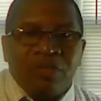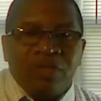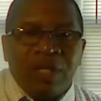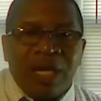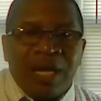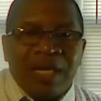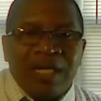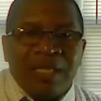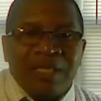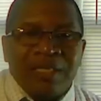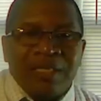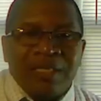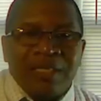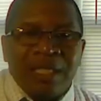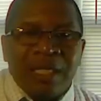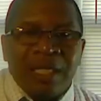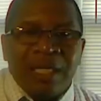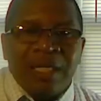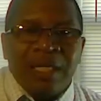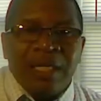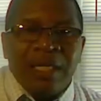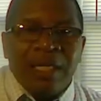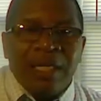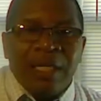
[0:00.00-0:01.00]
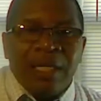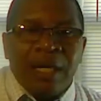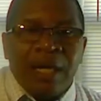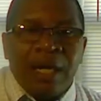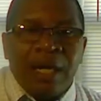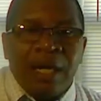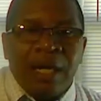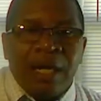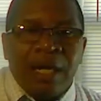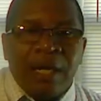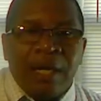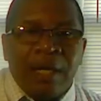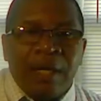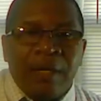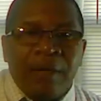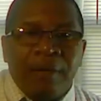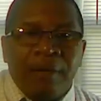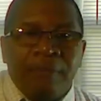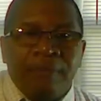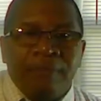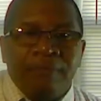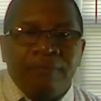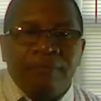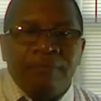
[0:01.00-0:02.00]
so I got to say,
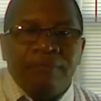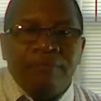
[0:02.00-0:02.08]
I